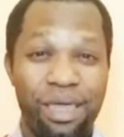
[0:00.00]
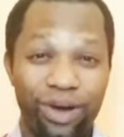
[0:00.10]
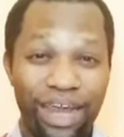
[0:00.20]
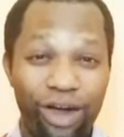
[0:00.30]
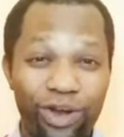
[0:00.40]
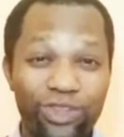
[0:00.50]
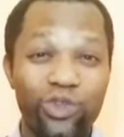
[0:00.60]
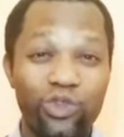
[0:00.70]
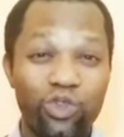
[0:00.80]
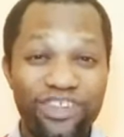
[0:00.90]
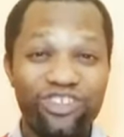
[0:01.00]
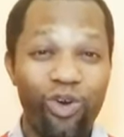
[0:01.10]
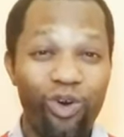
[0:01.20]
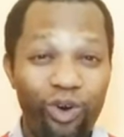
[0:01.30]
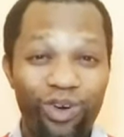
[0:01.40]
but they are going to do it
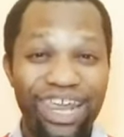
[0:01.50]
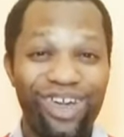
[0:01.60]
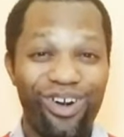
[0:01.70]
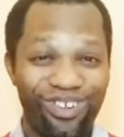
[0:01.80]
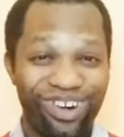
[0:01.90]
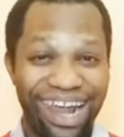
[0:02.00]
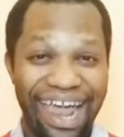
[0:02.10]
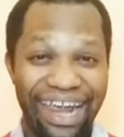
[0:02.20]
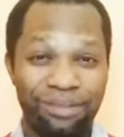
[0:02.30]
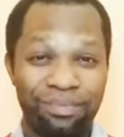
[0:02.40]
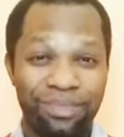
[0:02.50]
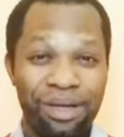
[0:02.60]
only online.